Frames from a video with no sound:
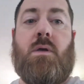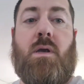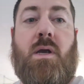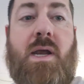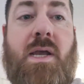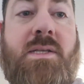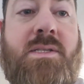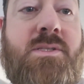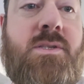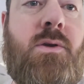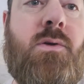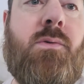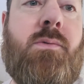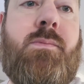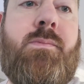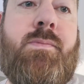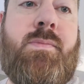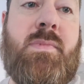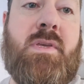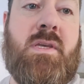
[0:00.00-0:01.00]
Alright, so
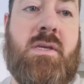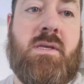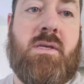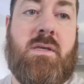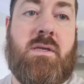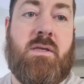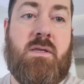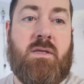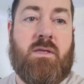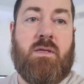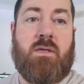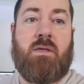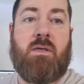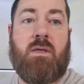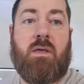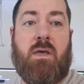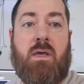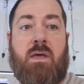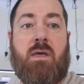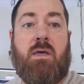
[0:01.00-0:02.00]

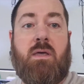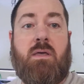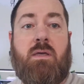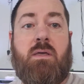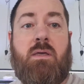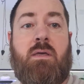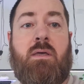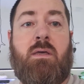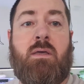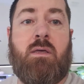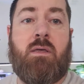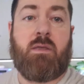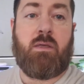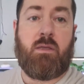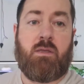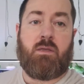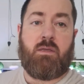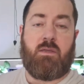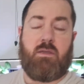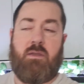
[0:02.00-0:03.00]

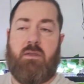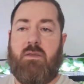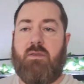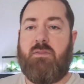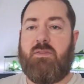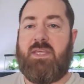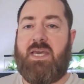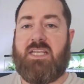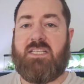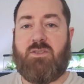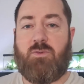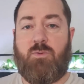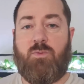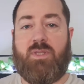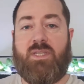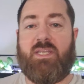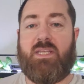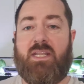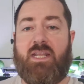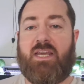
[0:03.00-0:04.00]
that's what
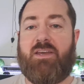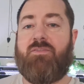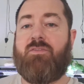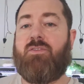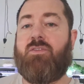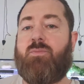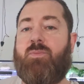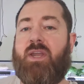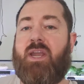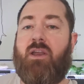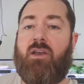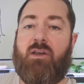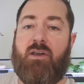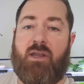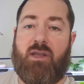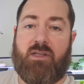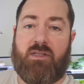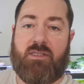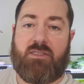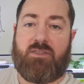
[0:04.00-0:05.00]
we did after the power
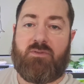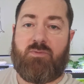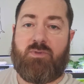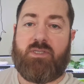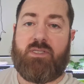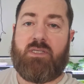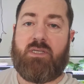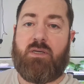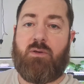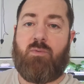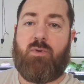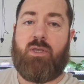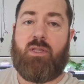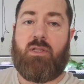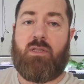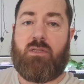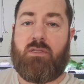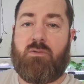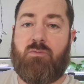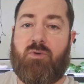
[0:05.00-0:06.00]
outage. We
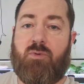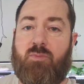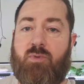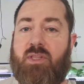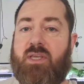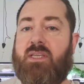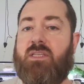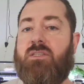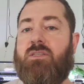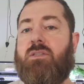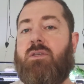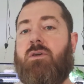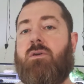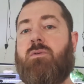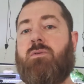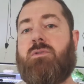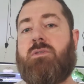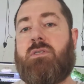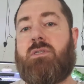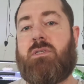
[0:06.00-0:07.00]
went and replaced
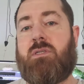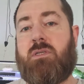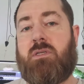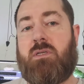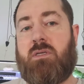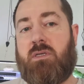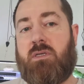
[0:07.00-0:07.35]
those,